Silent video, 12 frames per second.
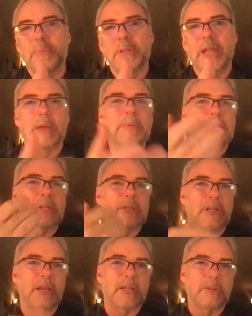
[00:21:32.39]
But Amazon's
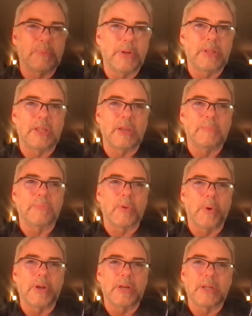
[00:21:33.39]
not going to print them
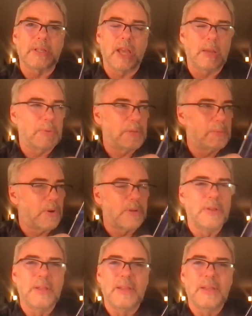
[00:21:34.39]
one at a time anymore.